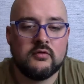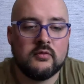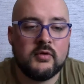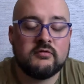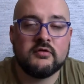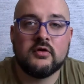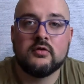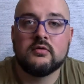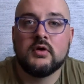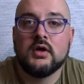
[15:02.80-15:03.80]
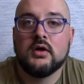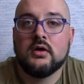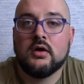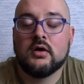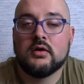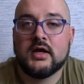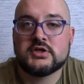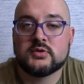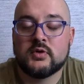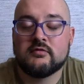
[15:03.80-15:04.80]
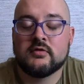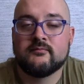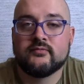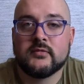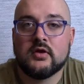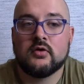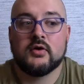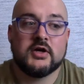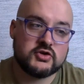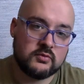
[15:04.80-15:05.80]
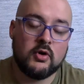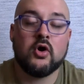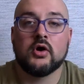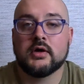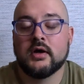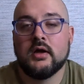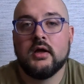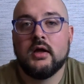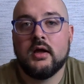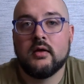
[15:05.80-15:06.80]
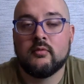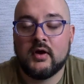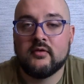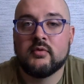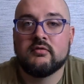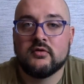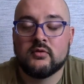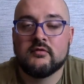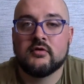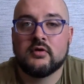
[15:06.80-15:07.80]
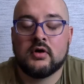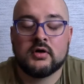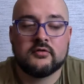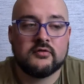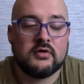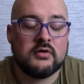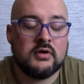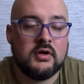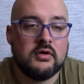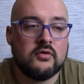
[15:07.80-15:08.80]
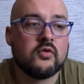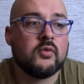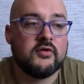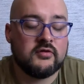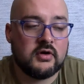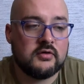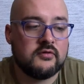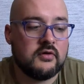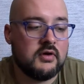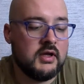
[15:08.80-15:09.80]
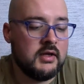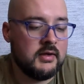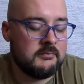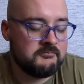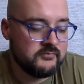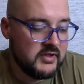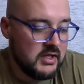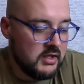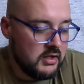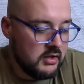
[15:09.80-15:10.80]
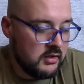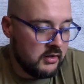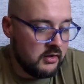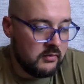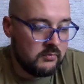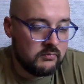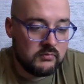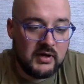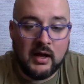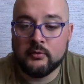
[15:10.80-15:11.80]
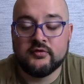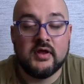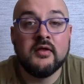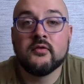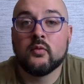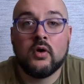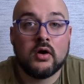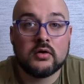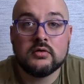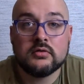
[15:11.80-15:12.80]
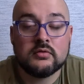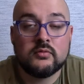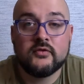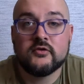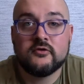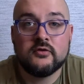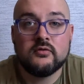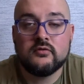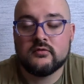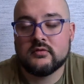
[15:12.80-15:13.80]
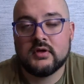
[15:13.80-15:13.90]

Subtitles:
the Buffalo National River or National Park, and around the Buffalo River in Arkansas, northwest Arkansas, and I was in the water with the shoes.